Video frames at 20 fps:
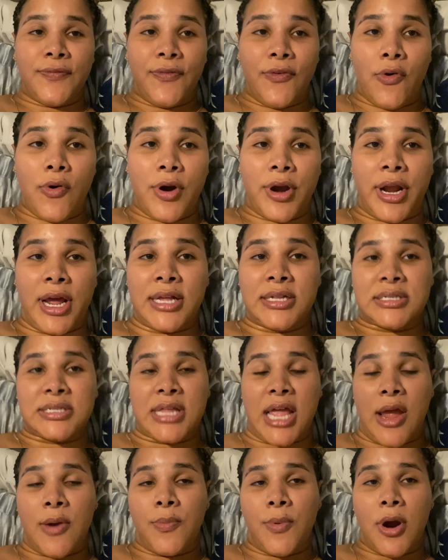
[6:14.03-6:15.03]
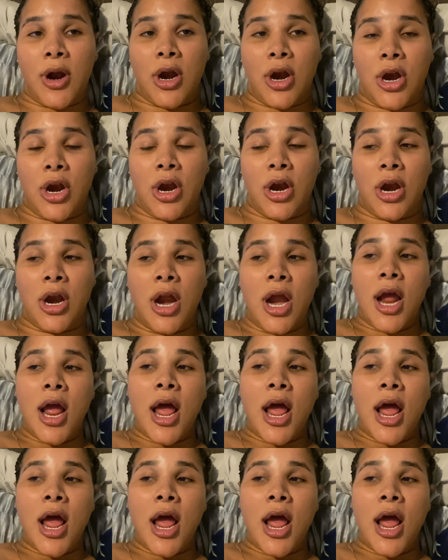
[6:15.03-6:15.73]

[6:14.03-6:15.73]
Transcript: Florida and stay with her,